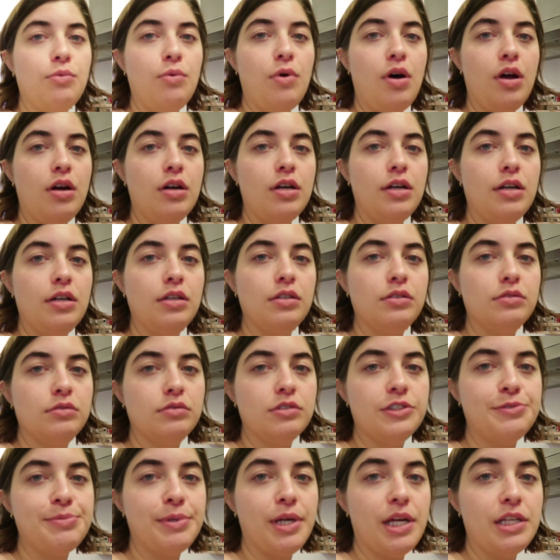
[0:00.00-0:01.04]
the water.
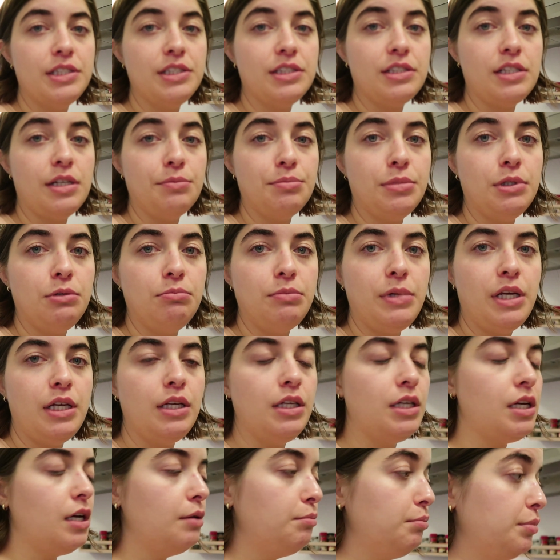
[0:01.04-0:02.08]
The spaghetti's not being
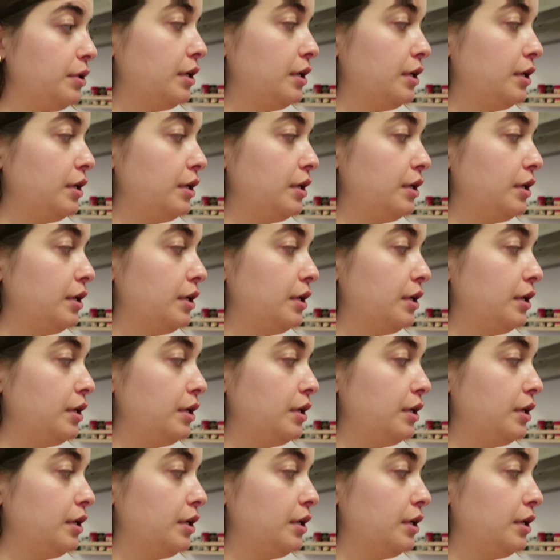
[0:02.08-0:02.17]
made yet,